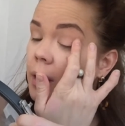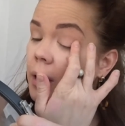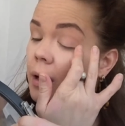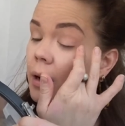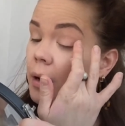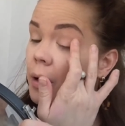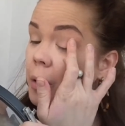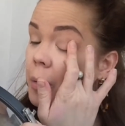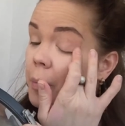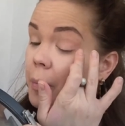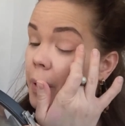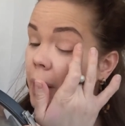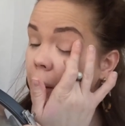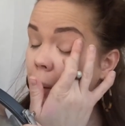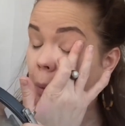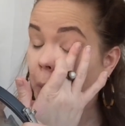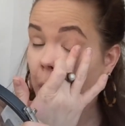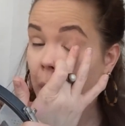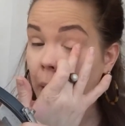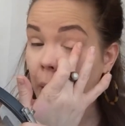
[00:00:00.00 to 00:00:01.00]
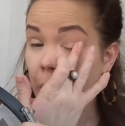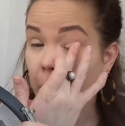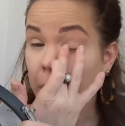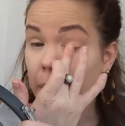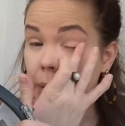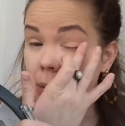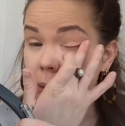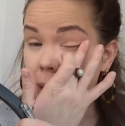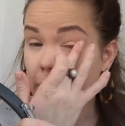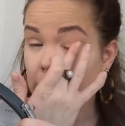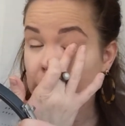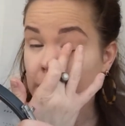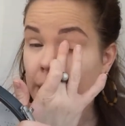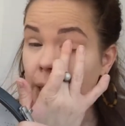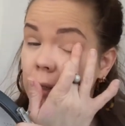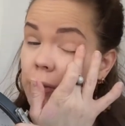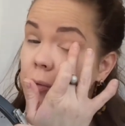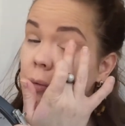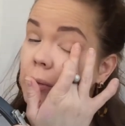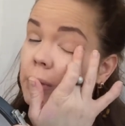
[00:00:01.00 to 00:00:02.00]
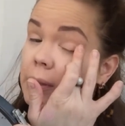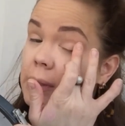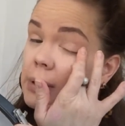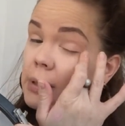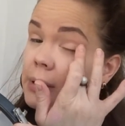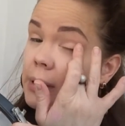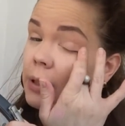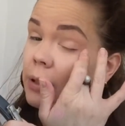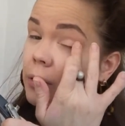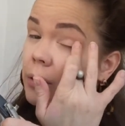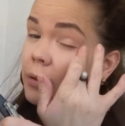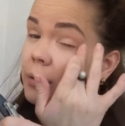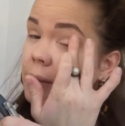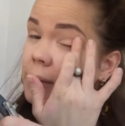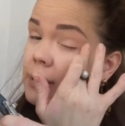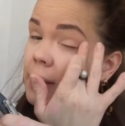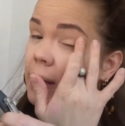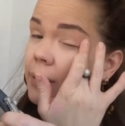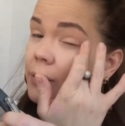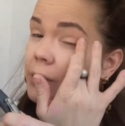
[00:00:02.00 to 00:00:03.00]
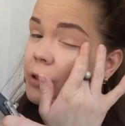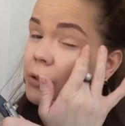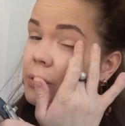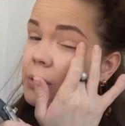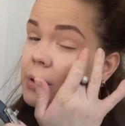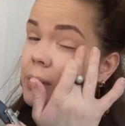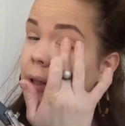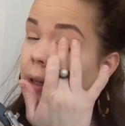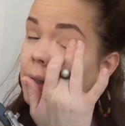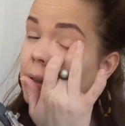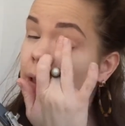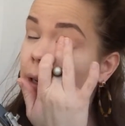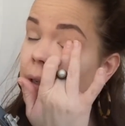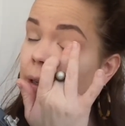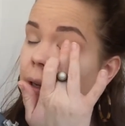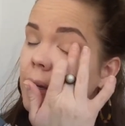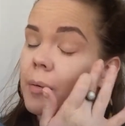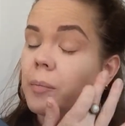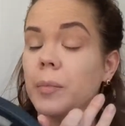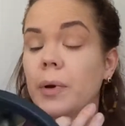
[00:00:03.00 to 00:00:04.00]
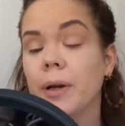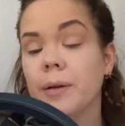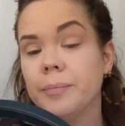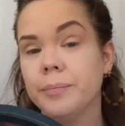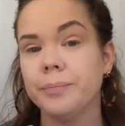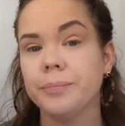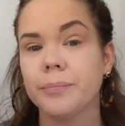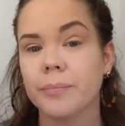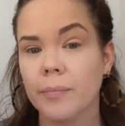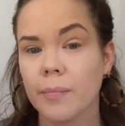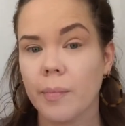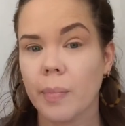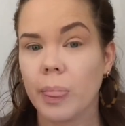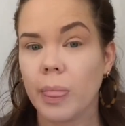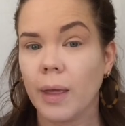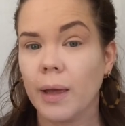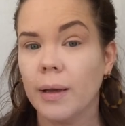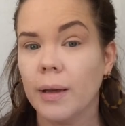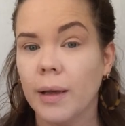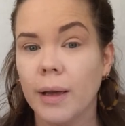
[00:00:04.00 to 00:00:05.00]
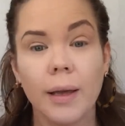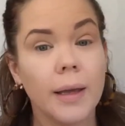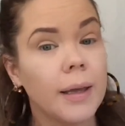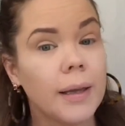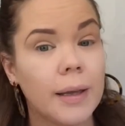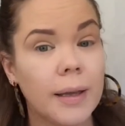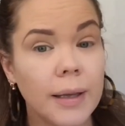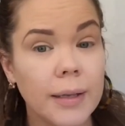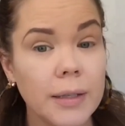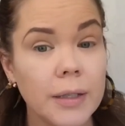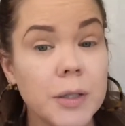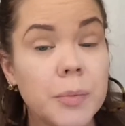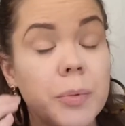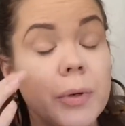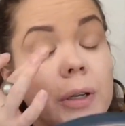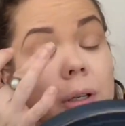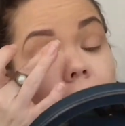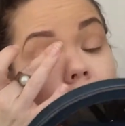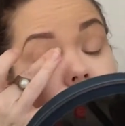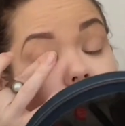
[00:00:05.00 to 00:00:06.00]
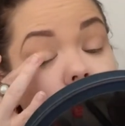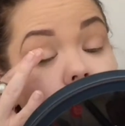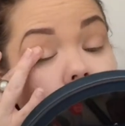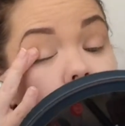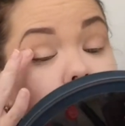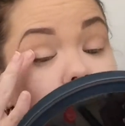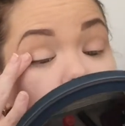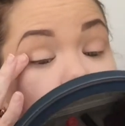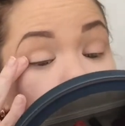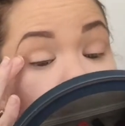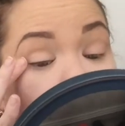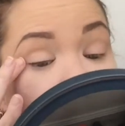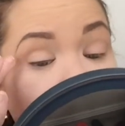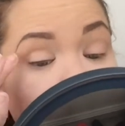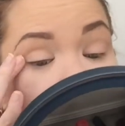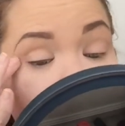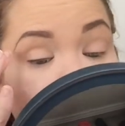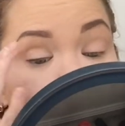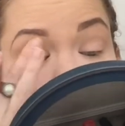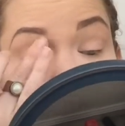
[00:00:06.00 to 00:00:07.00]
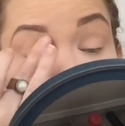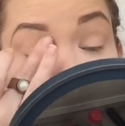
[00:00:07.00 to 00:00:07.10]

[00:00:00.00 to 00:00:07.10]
I don't know how it does as an actual concealer because I haven't used it like that yet, but it does pretty good as a primer.